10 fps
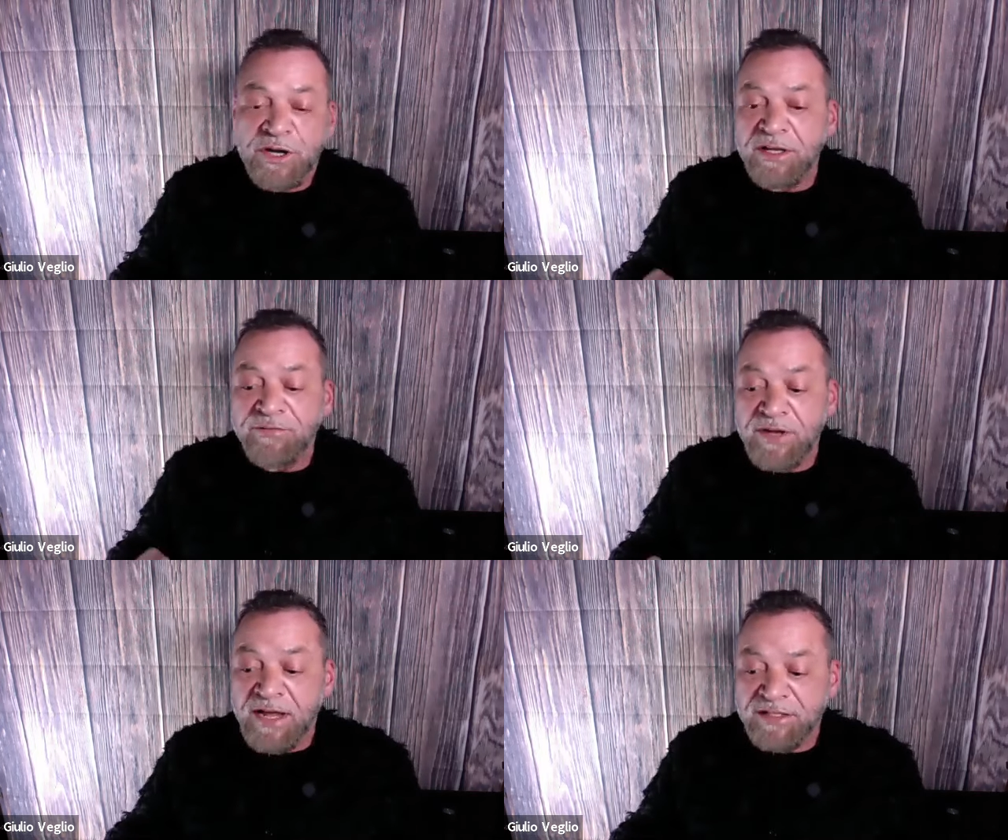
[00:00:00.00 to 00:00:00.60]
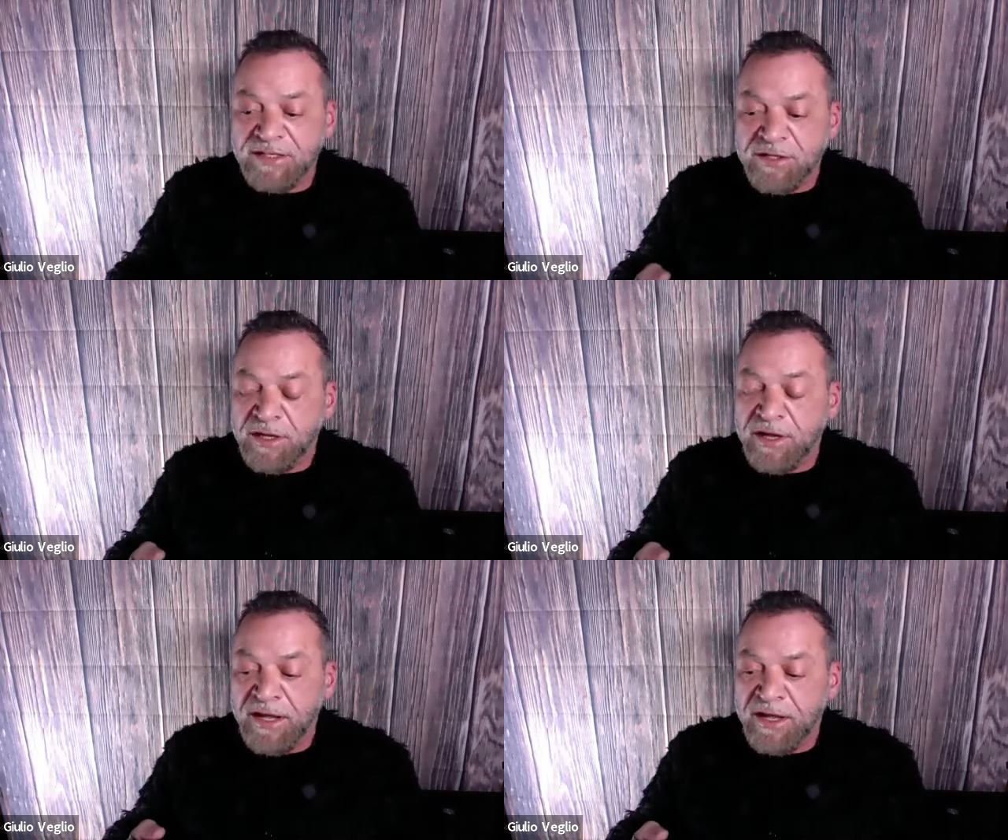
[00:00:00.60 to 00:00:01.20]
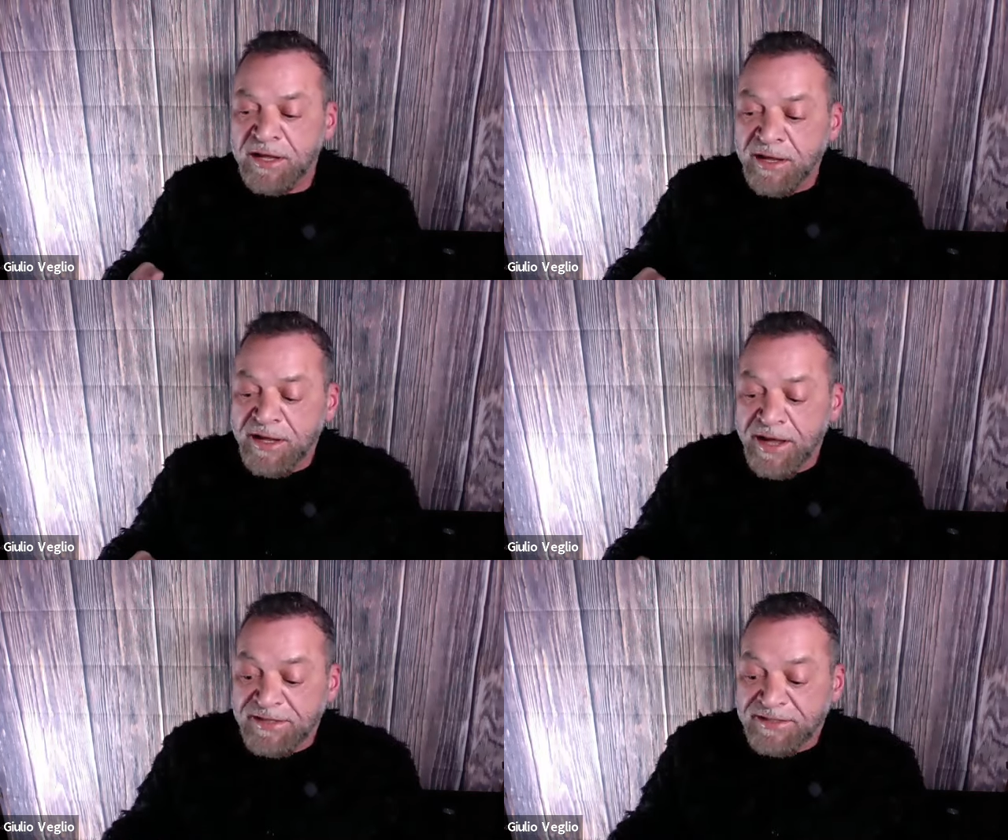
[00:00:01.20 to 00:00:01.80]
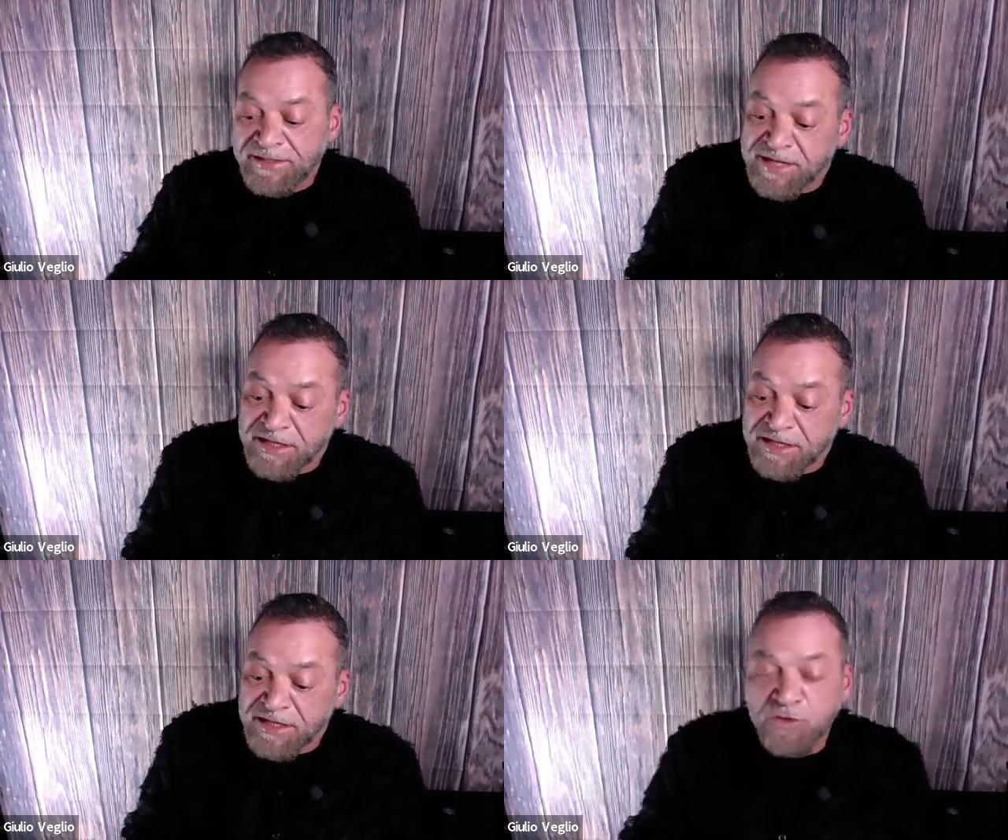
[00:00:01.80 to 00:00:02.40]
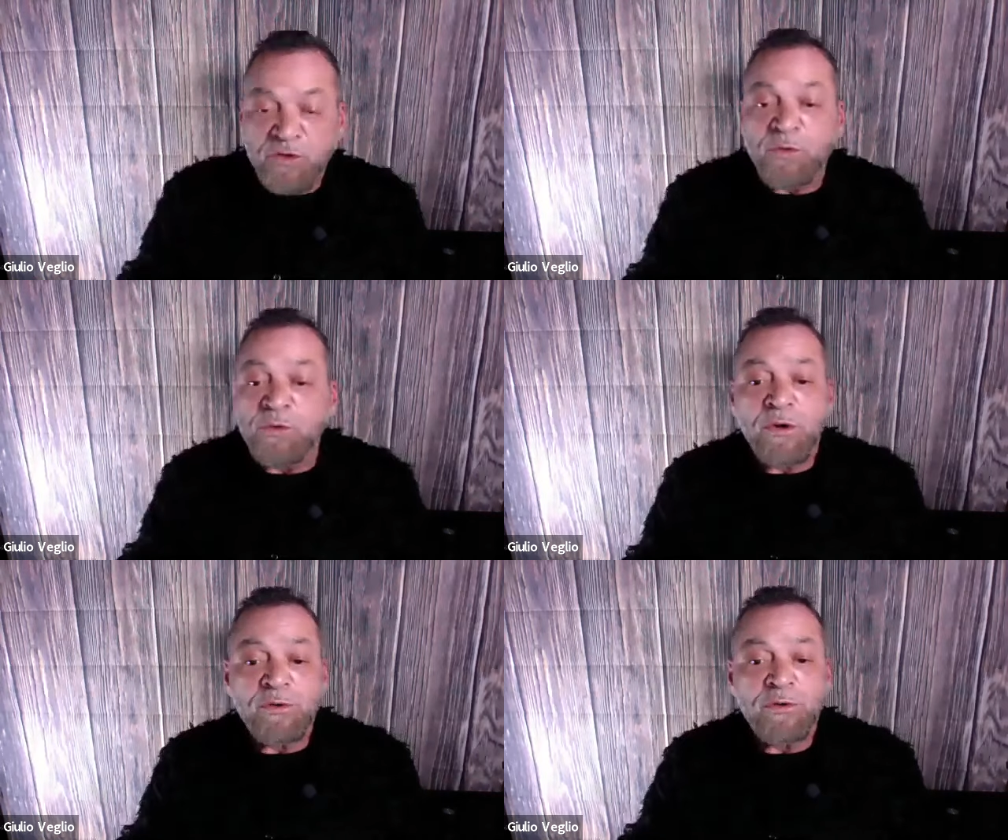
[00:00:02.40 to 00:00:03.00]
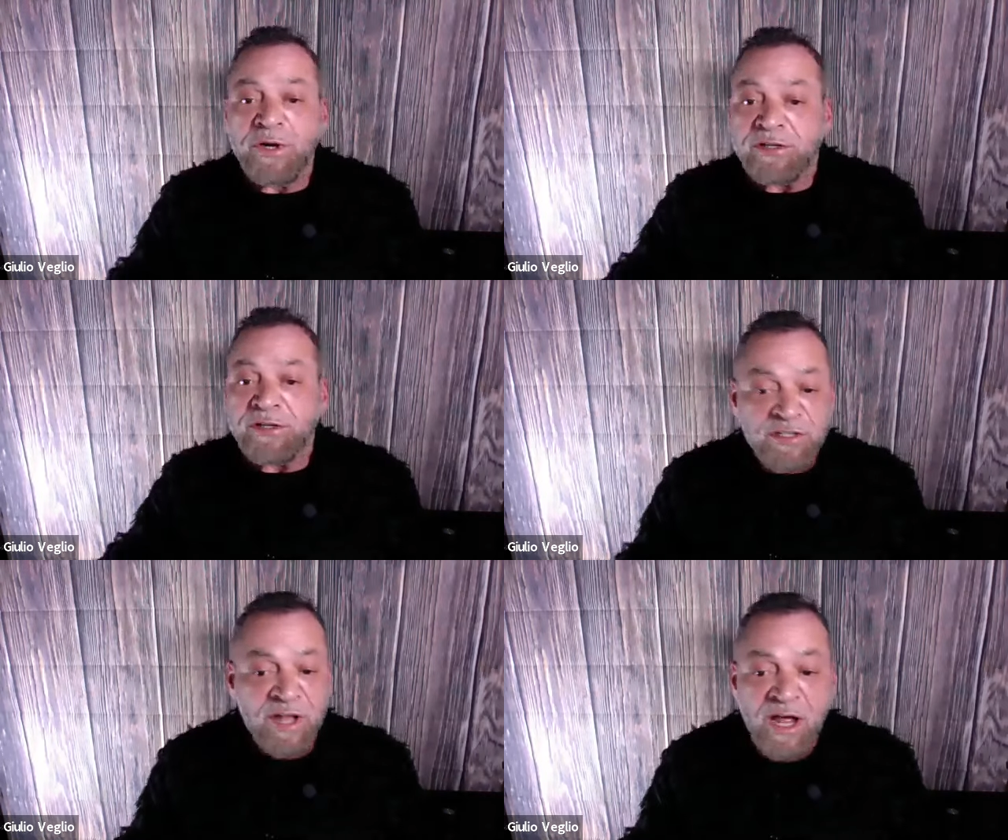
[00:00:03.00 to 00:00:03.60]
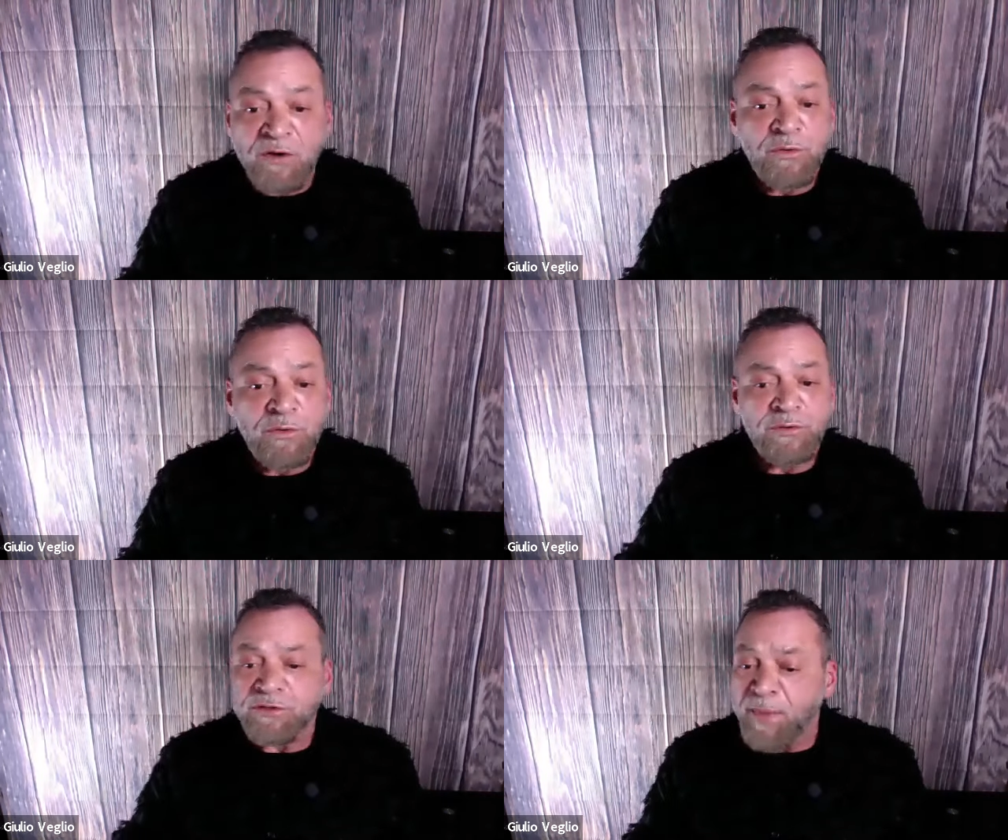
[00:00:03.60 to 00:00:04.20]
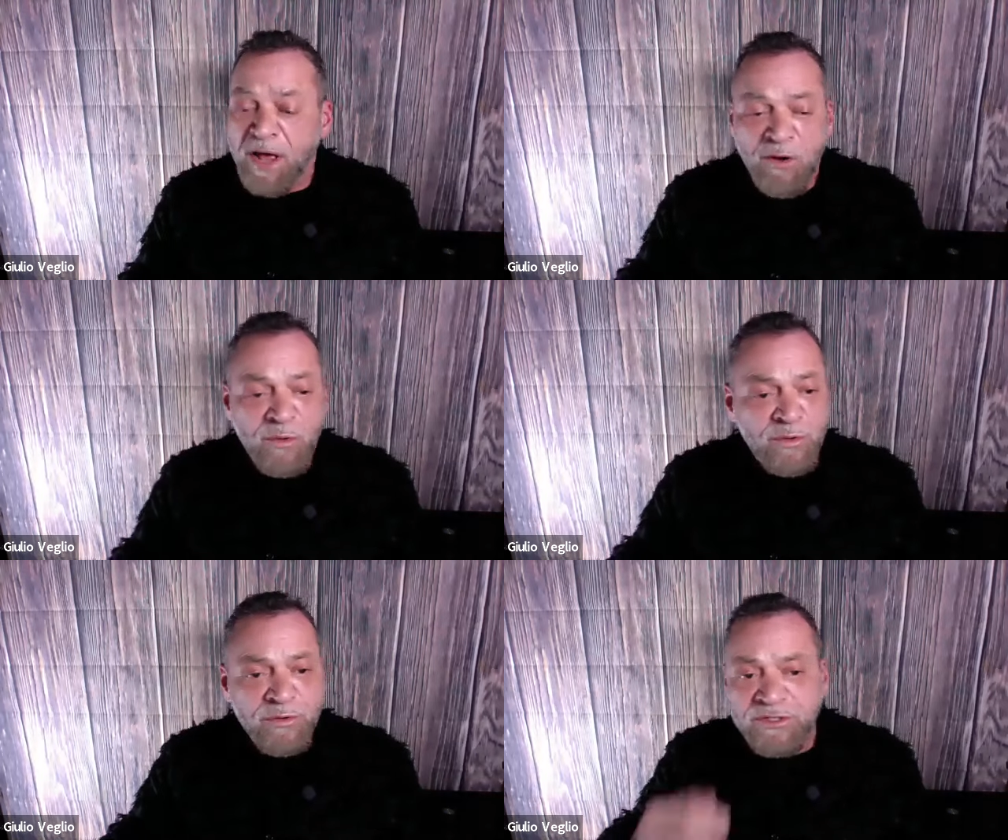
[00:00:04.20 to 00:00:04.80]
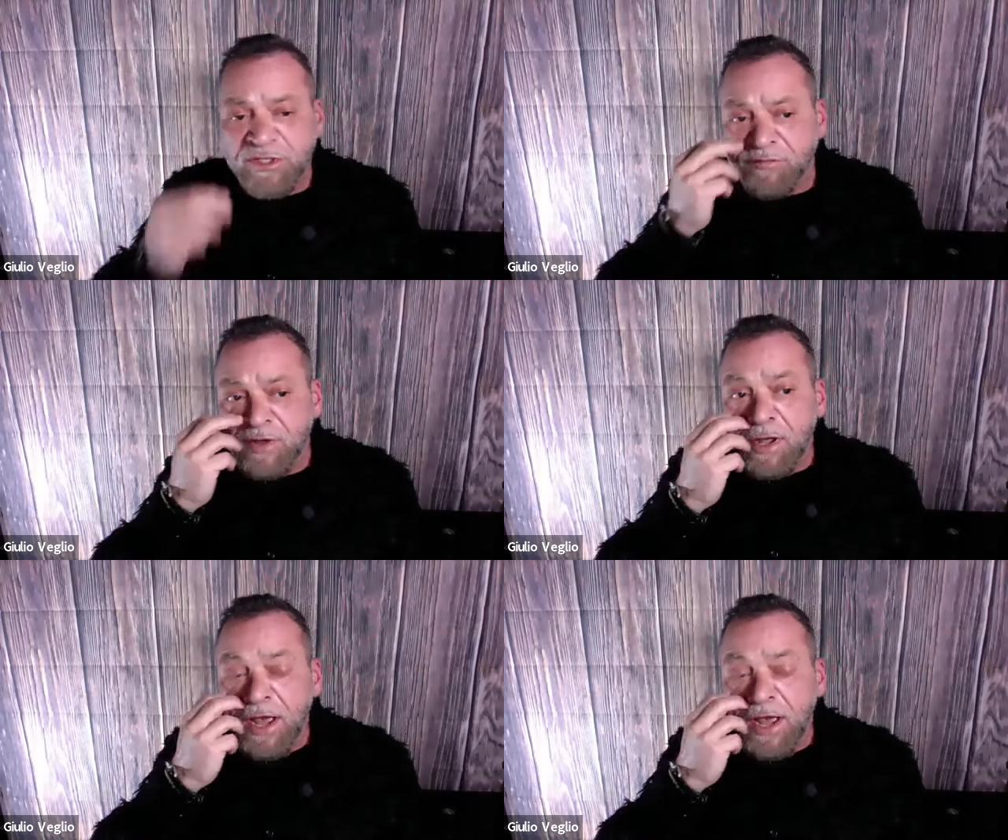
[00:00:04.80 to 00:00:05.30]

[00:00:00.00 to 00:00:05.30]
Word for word: And even as a, a, a successful school owner and salon owner and spa owner and stuff,